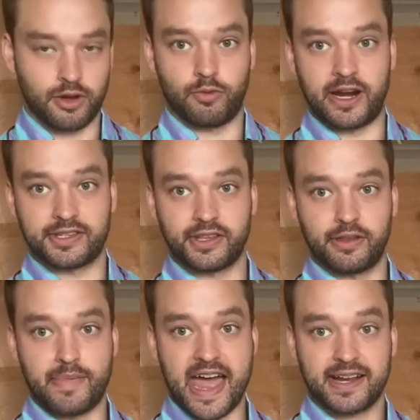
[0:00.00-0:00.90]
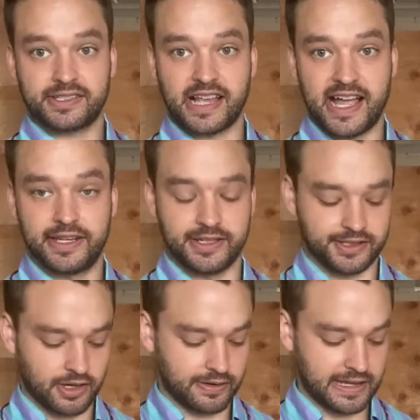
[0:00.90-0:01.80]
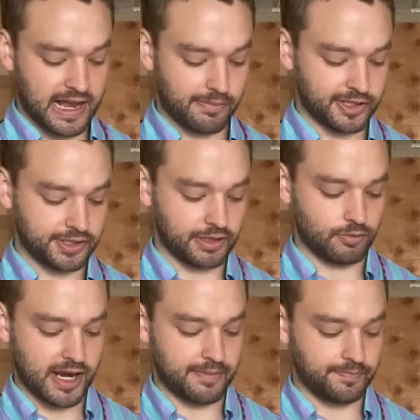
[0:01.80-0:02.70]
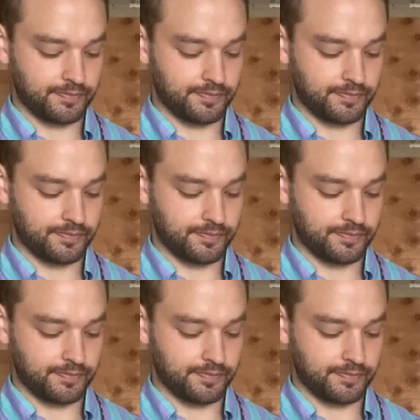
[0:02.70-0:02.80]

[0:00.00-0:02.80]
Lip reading: whereas on the back side it's going the opposite way.